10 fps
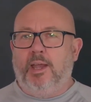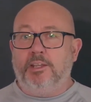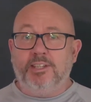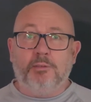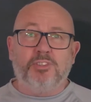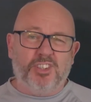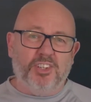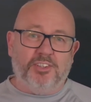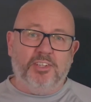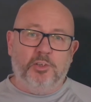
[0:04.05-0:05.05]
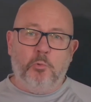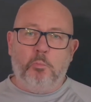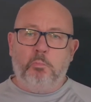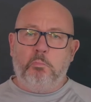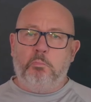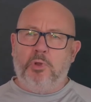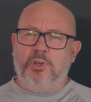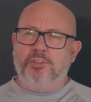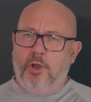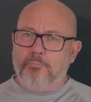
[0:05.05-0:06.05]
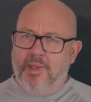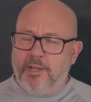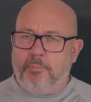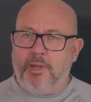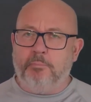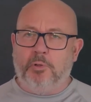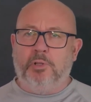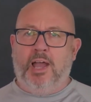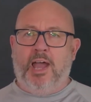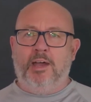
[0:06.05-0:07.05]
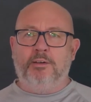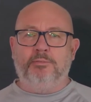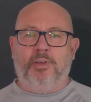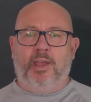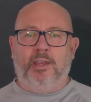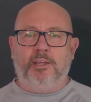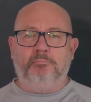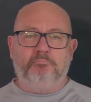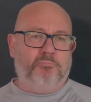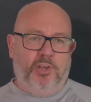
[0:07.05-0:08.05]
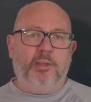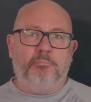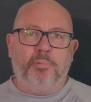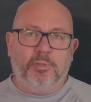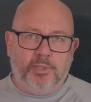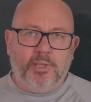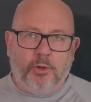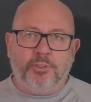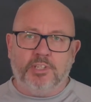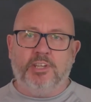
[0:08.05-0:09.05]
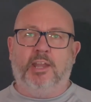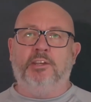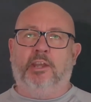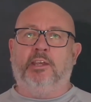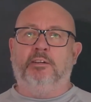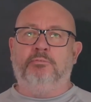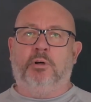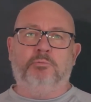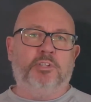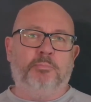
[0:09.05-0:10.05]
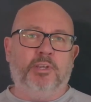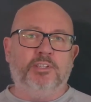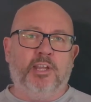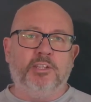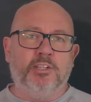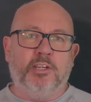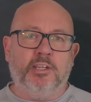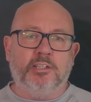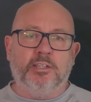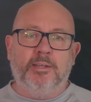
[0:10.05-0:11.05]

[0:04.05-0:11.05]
It sounds good, but not many people have a deep understanding of what risk-based testing is.